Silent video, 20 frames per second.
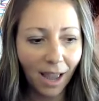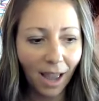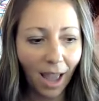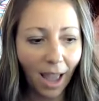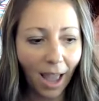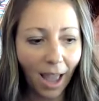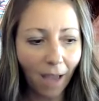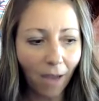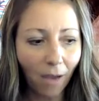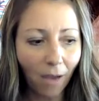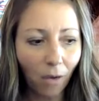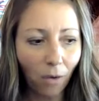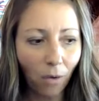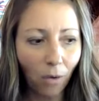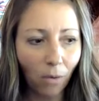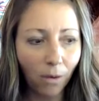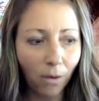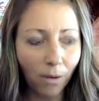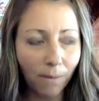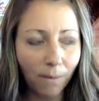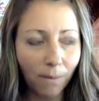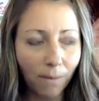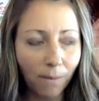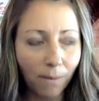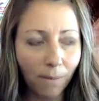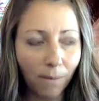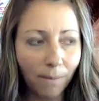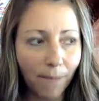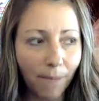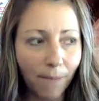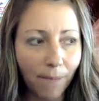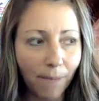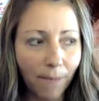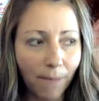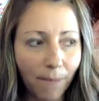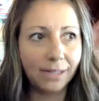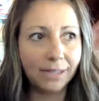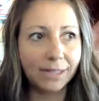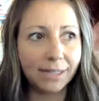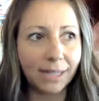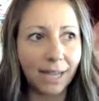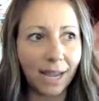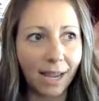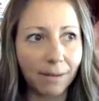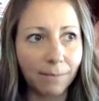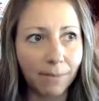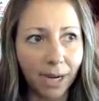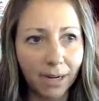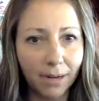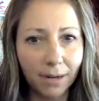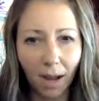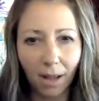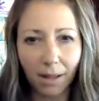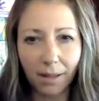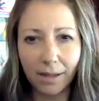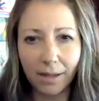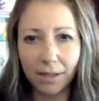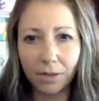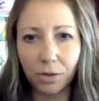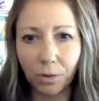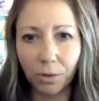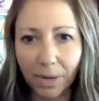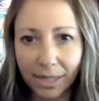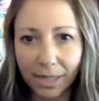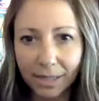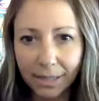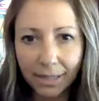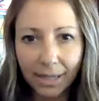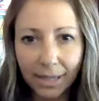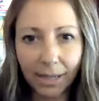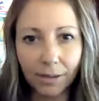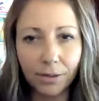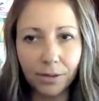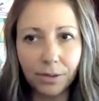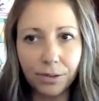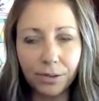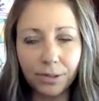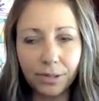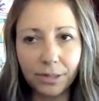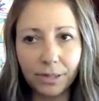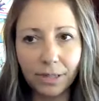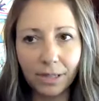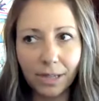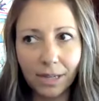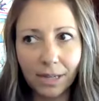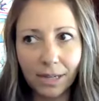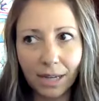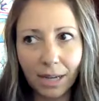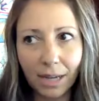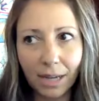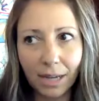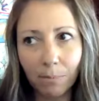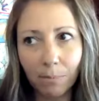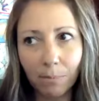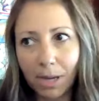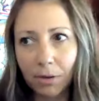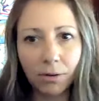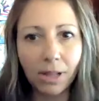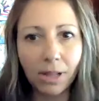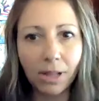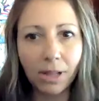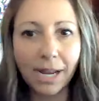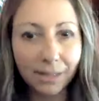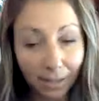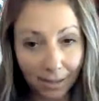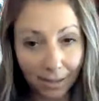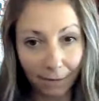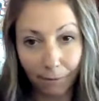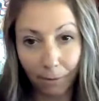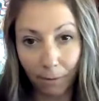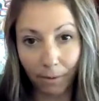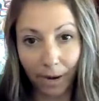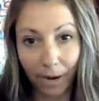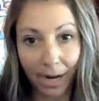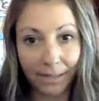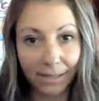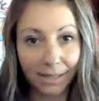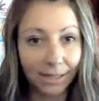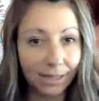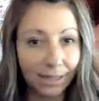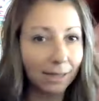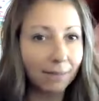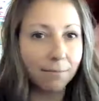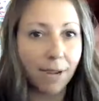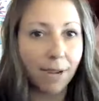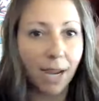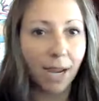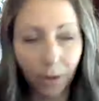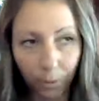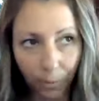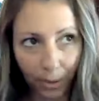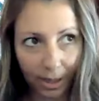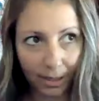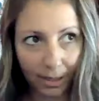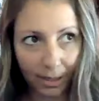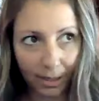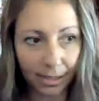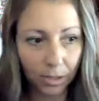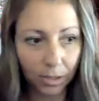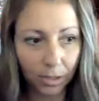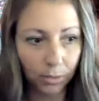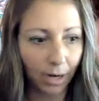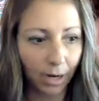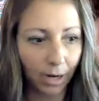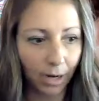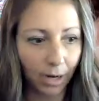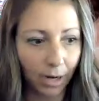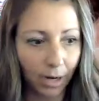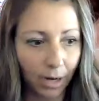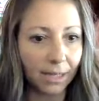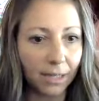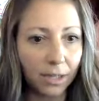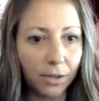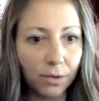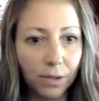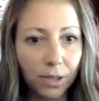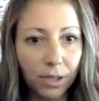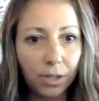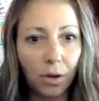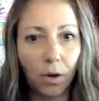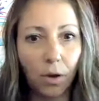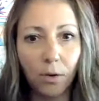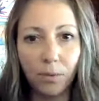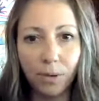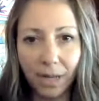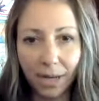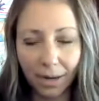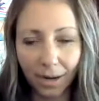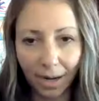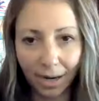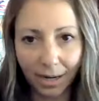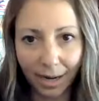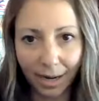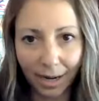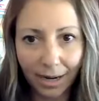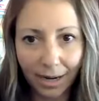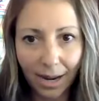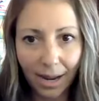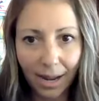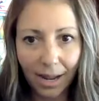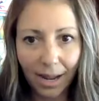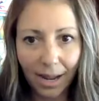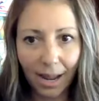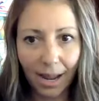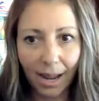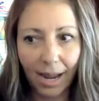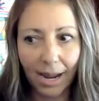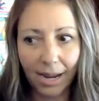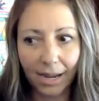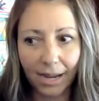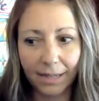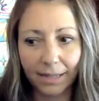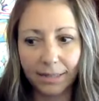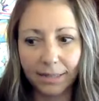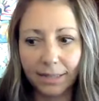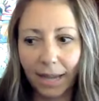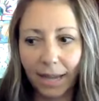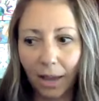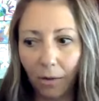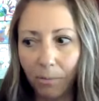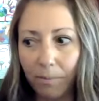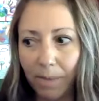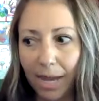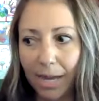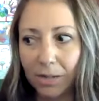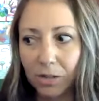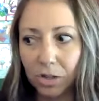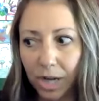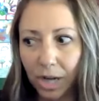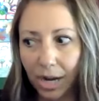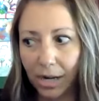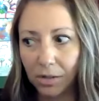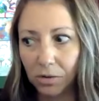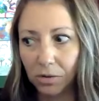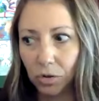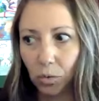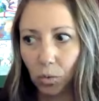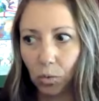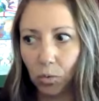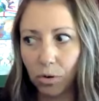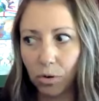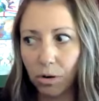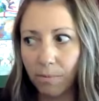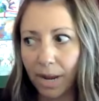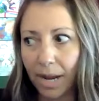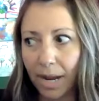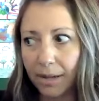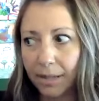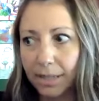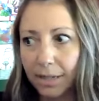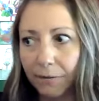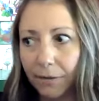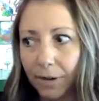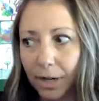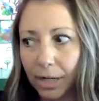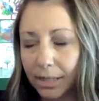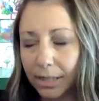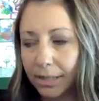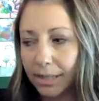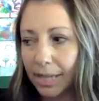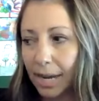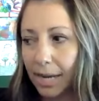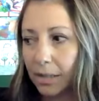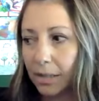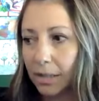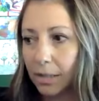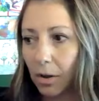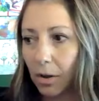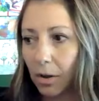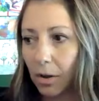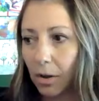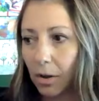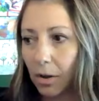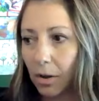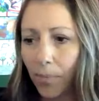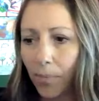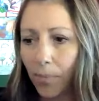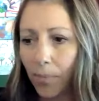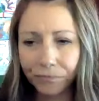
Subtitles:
how my strengths and my knowledge or my skills can be utilized in different ways. It didn't matter what industry I was in. You could hone in on it and help make a change or make a difference. And so